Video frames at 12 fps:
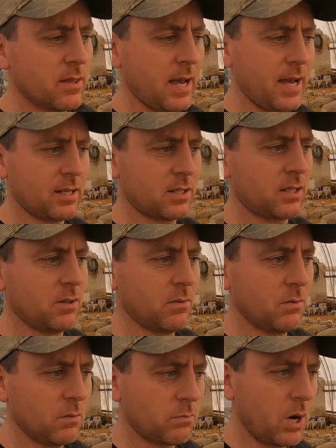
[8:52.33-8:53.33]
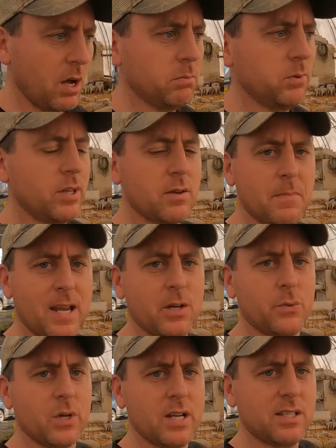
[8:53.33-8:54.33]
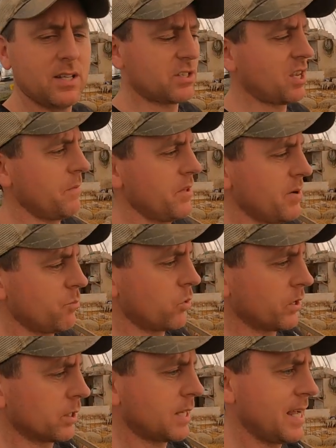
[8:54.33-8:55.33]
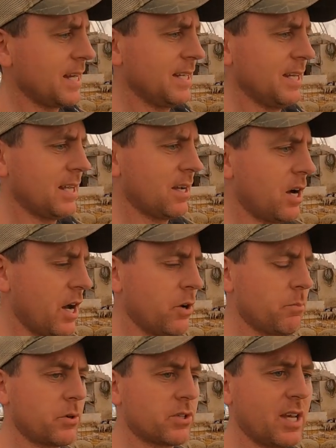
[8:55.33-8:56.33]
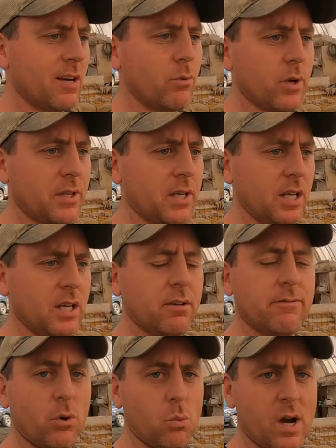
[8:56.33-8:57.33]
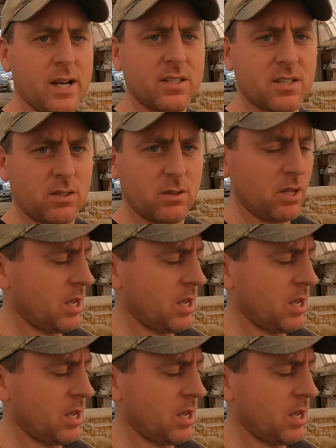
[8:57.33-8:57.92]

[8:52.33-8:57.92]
that probably the main reason some of them weren't getting one hundred percent of what they needed, for once,